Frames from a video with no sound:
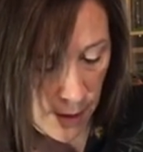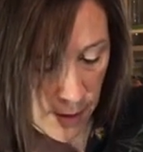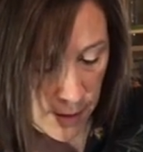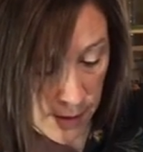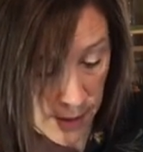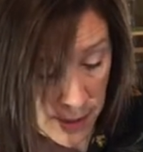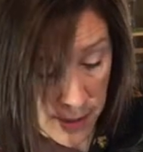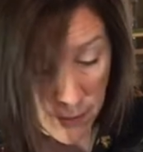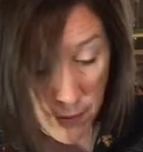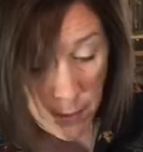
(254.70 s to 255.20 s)

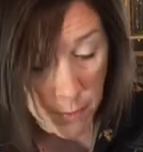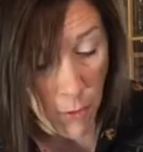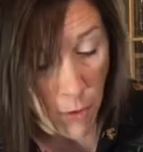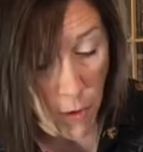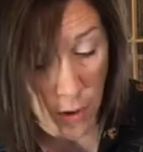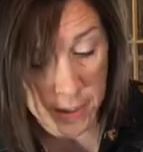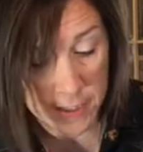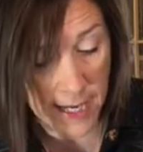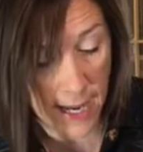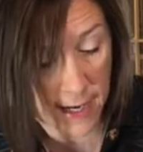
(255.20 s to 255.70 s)
even
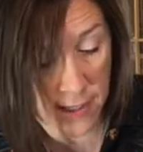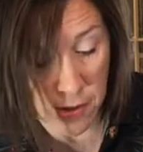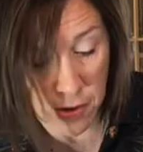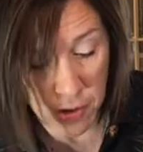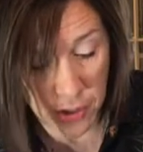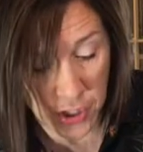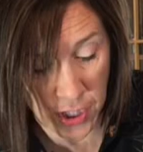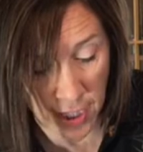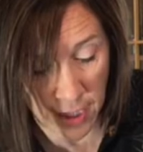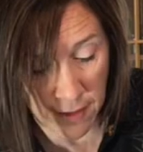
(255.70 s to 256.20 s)
more tender
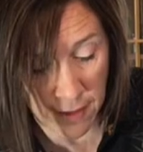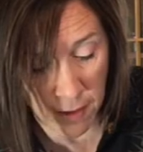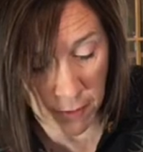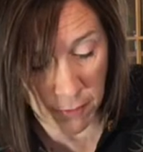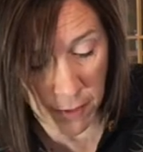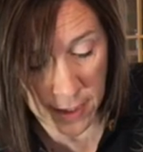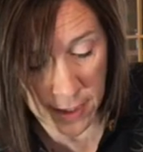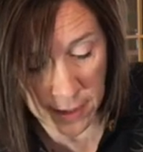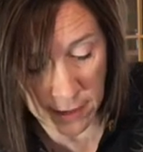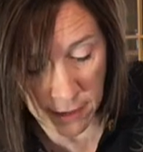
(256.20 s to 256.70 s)
chicken than
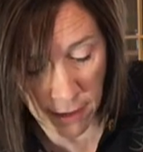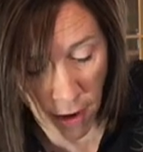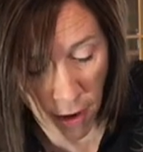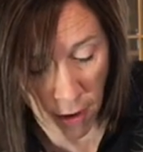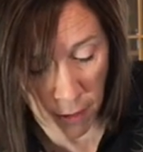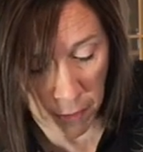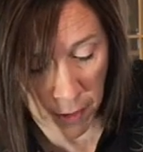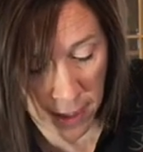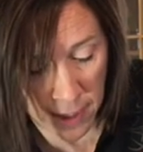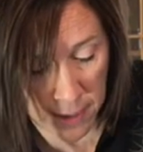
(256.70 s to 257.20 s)
what it'll
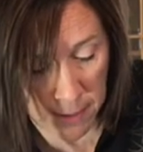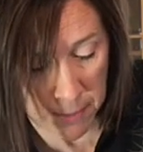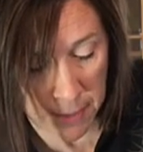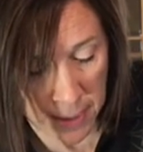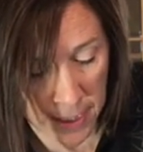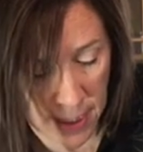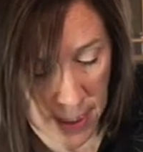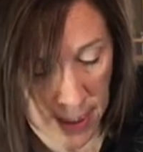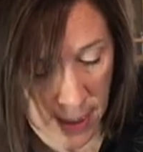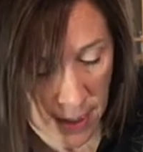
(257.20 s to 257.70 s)
already
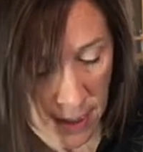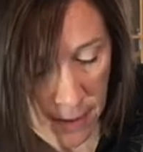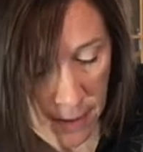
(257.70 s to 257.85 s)
be.